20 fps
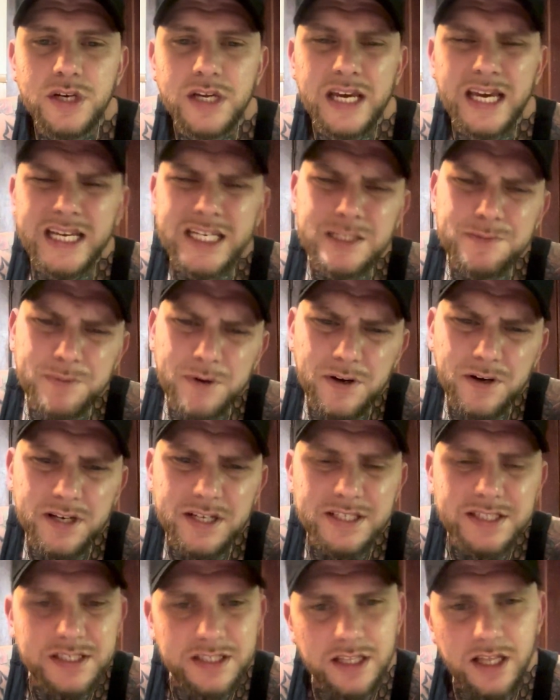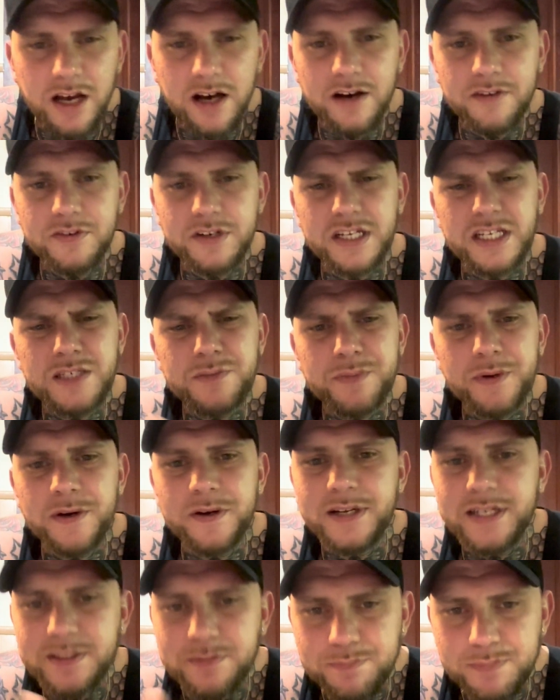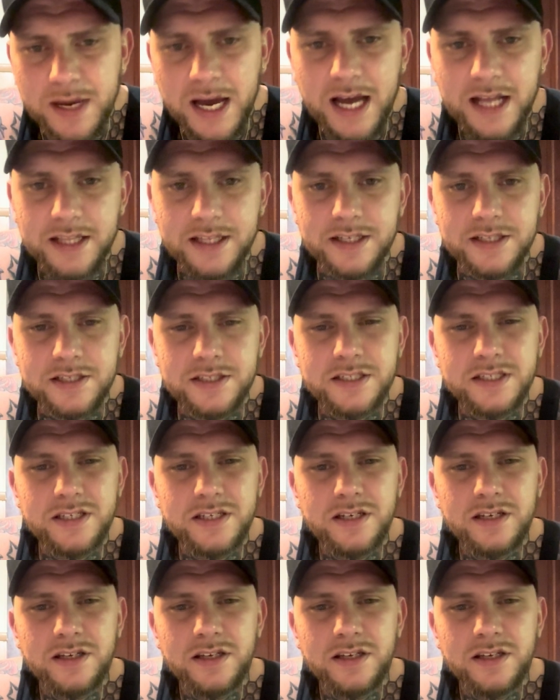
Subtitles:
experience love and experience balance